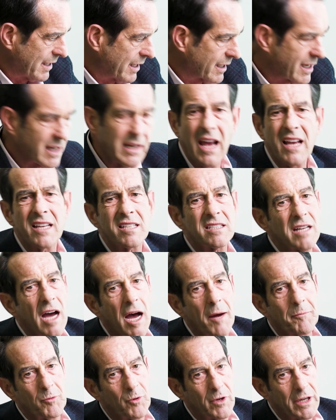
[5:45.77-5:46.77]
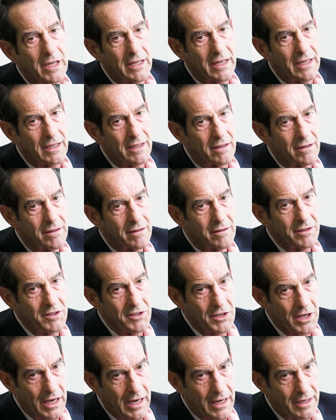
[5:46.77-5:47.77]
Can I stop reading
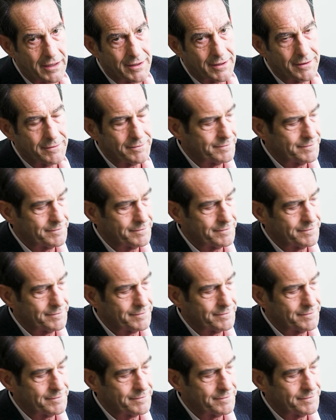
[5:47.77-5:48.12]
yet?